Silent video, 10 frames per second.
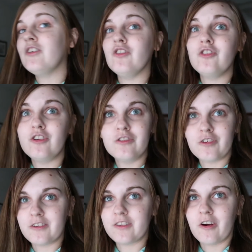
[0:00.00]
YouTube
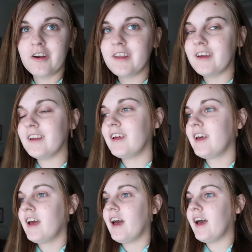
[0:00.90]
first started,
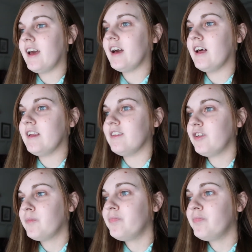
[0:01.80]
and